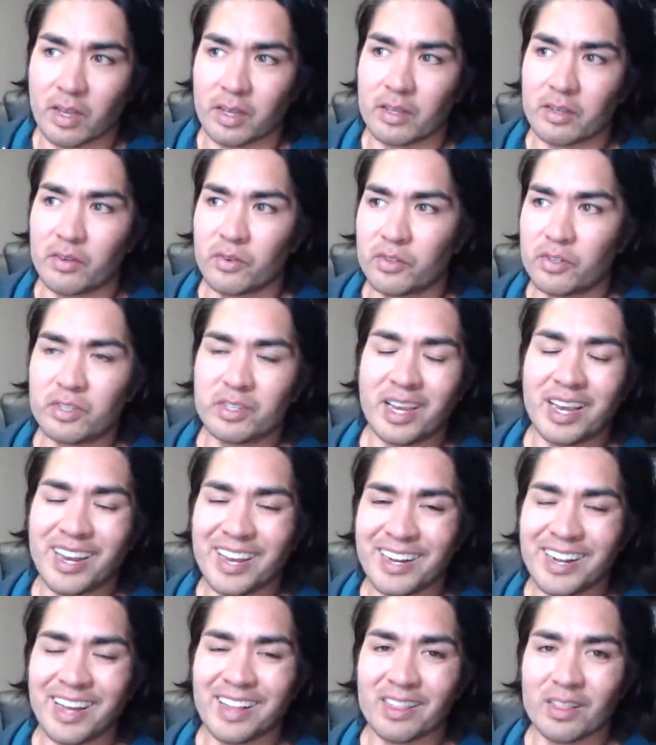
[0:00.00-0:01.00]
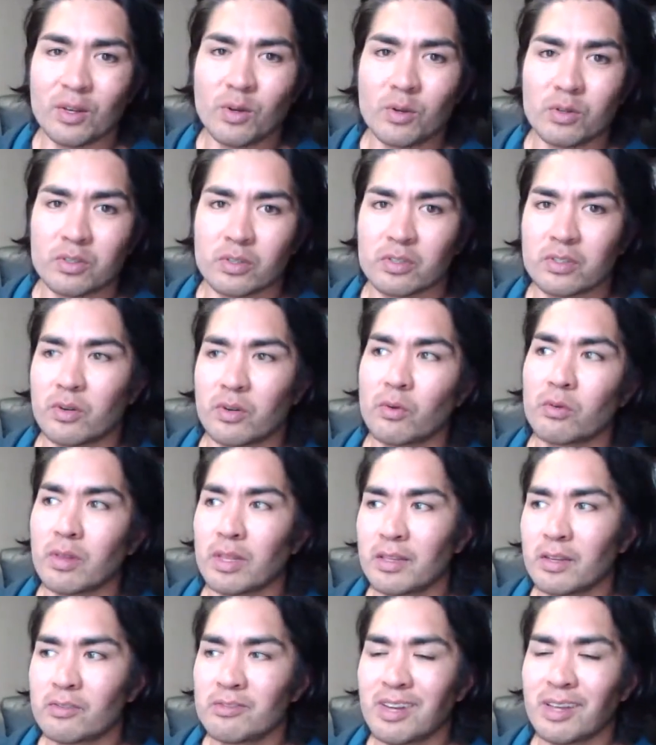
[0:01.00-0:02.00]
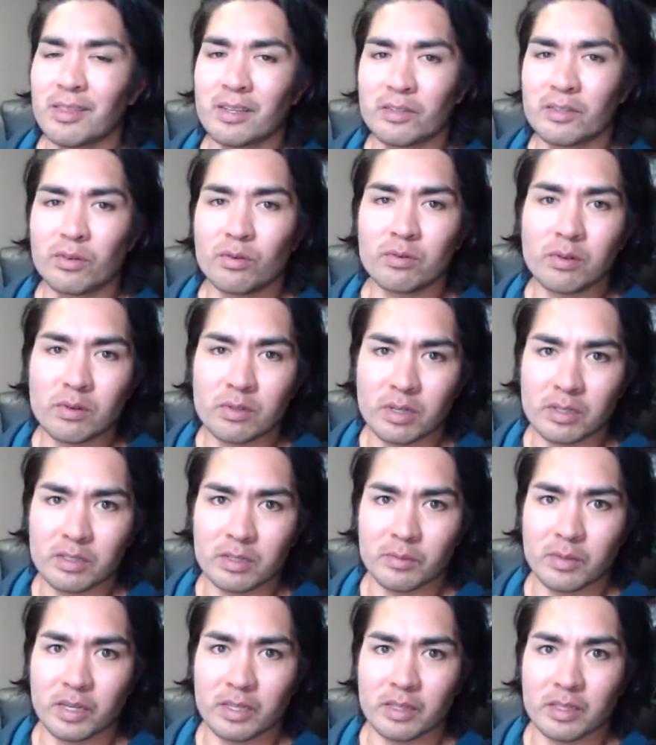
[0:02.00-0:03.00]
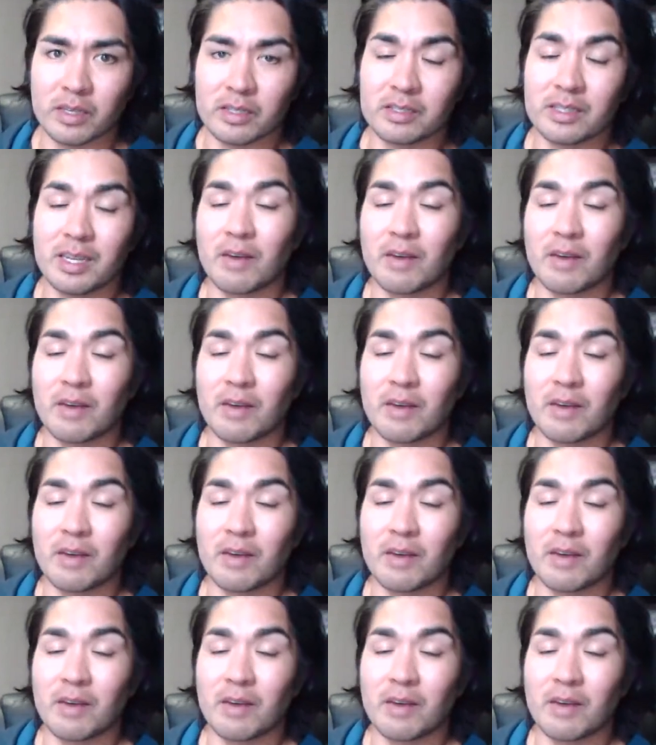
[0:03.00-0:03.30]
Like you just cannot lose. There's no there's nothing to lose on something like this.